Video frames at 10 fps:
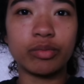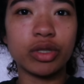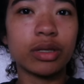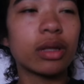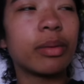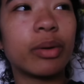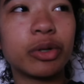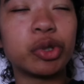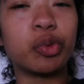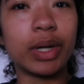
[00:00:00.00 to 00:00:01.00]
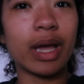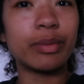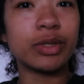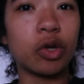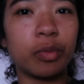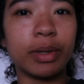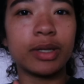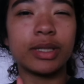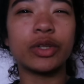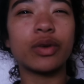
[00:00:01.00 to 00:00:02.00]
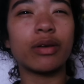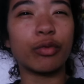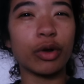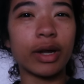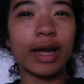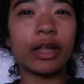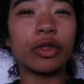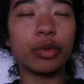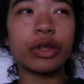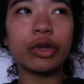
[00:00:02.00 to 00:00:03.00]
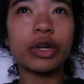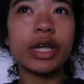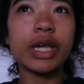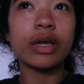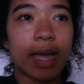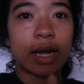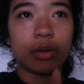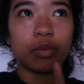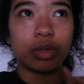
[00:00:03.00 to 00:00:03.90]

I'm just gonna be watching one episode because I do have work at 3.30 and